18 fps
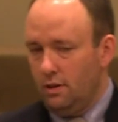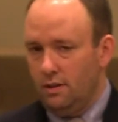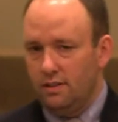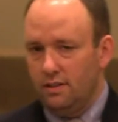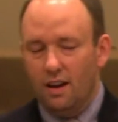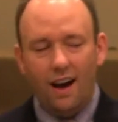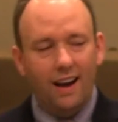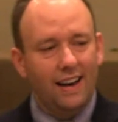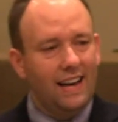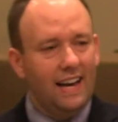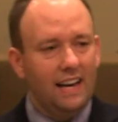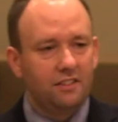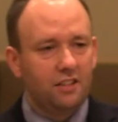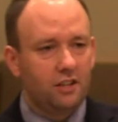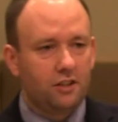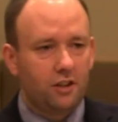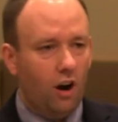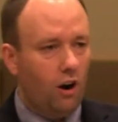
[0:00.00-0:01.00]
not in His
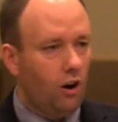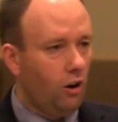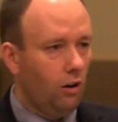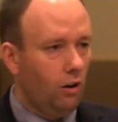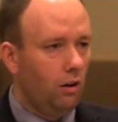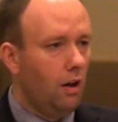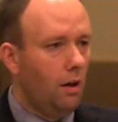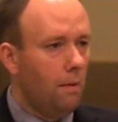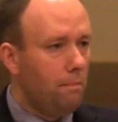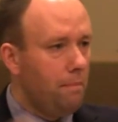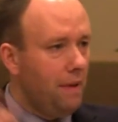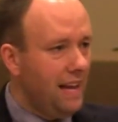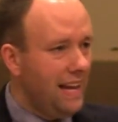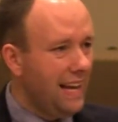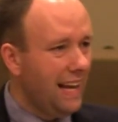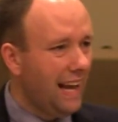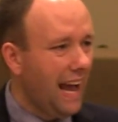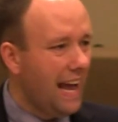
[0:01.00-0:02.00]
eternal
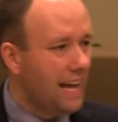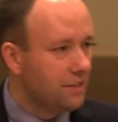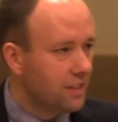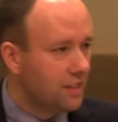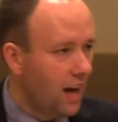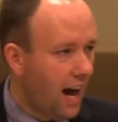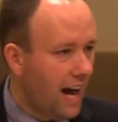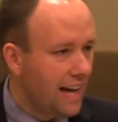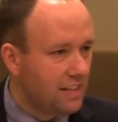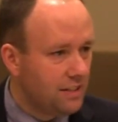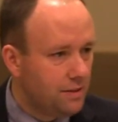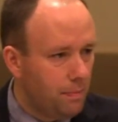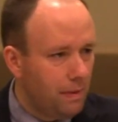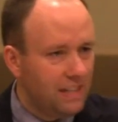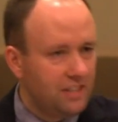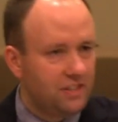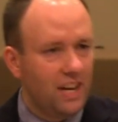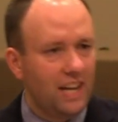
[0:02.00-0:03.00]
being as God,
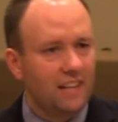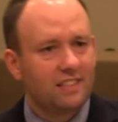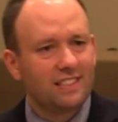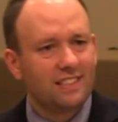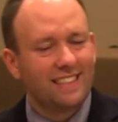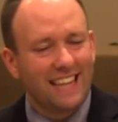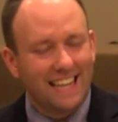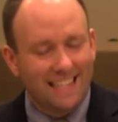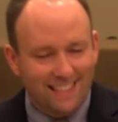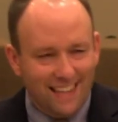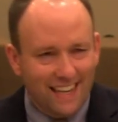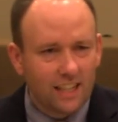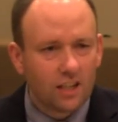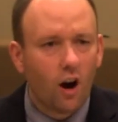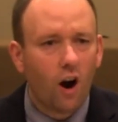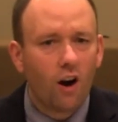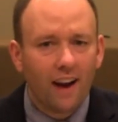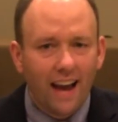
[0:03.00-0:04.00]
but Jesus in His
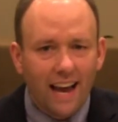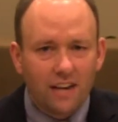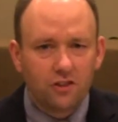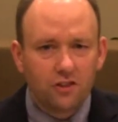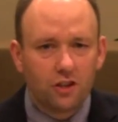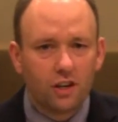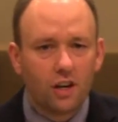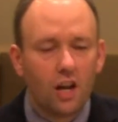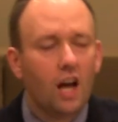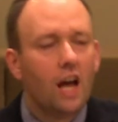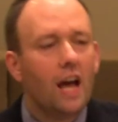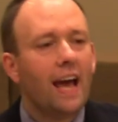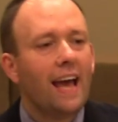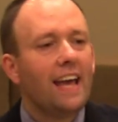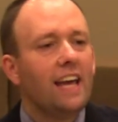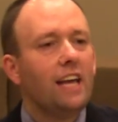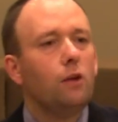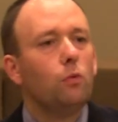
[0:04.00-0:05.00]
incarnation,
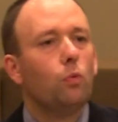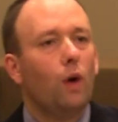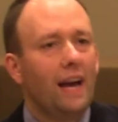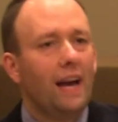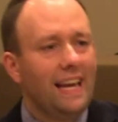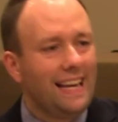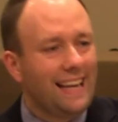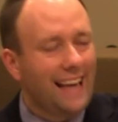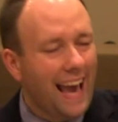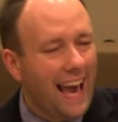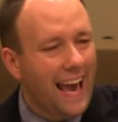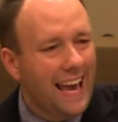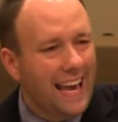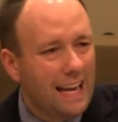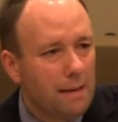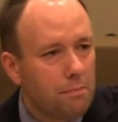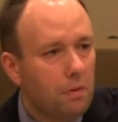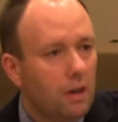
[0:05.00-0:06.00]
He
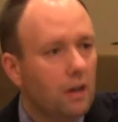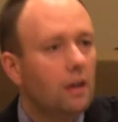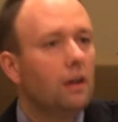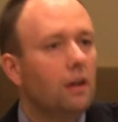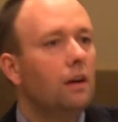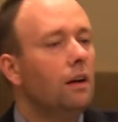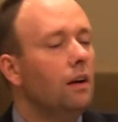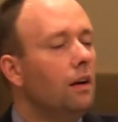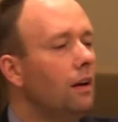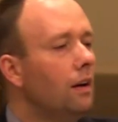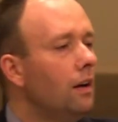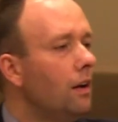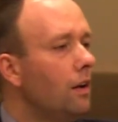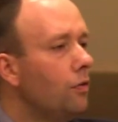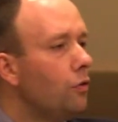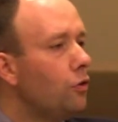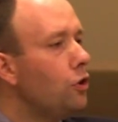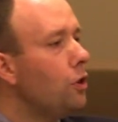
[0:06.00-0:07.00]
came
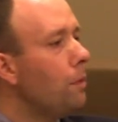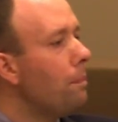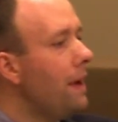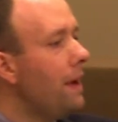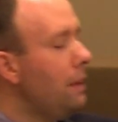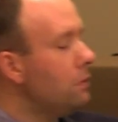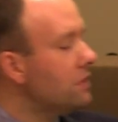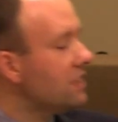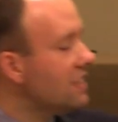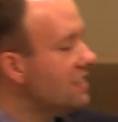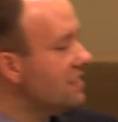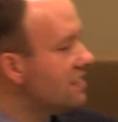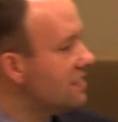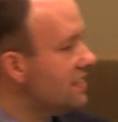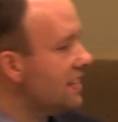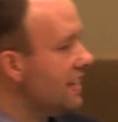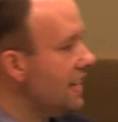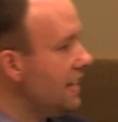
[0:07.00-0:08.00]
through the, He was
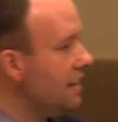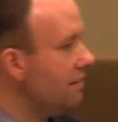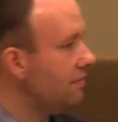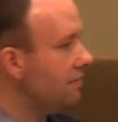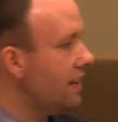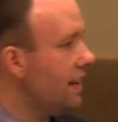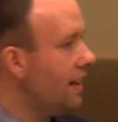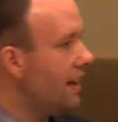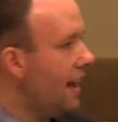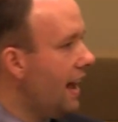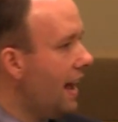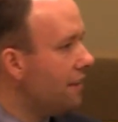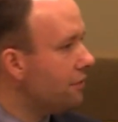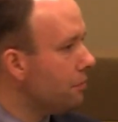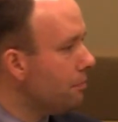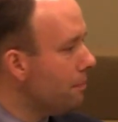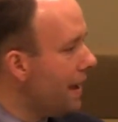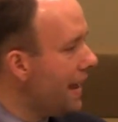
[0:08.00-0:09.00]
conceived as
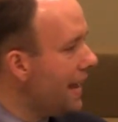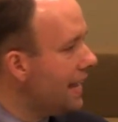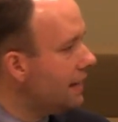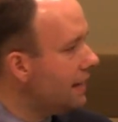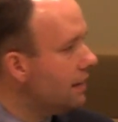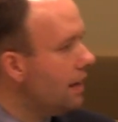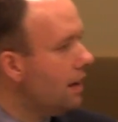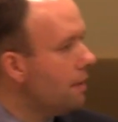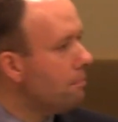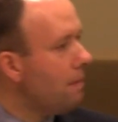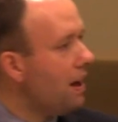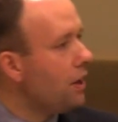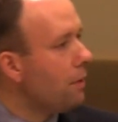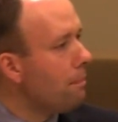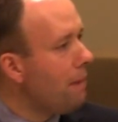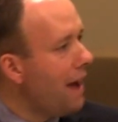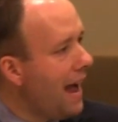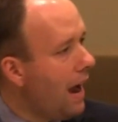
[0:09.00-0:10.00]
a man by the
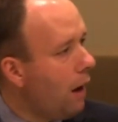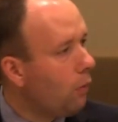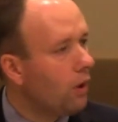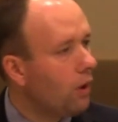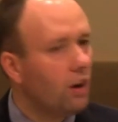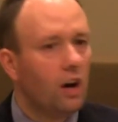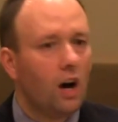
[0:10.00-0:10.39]
power